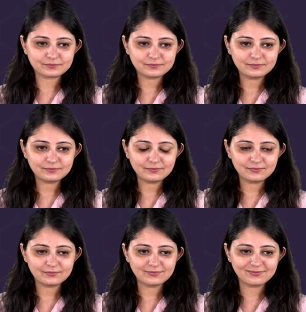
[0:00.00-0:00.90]

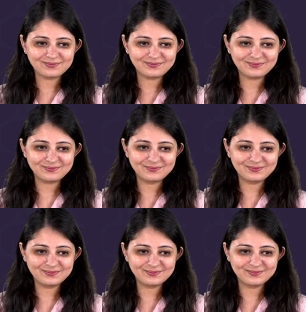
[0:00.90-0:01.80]

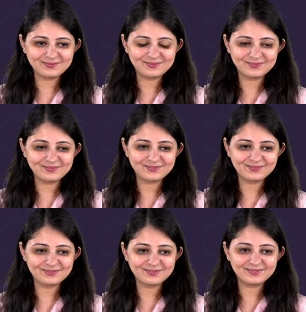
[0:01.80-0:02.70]

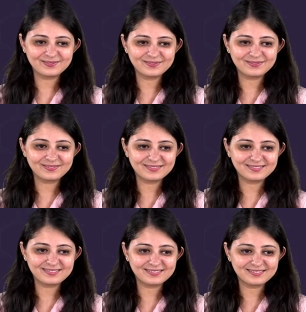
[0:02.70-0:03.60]

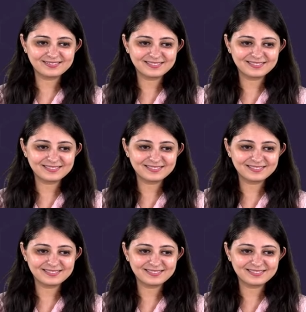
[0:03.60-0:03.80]
No one is speaking in this clip.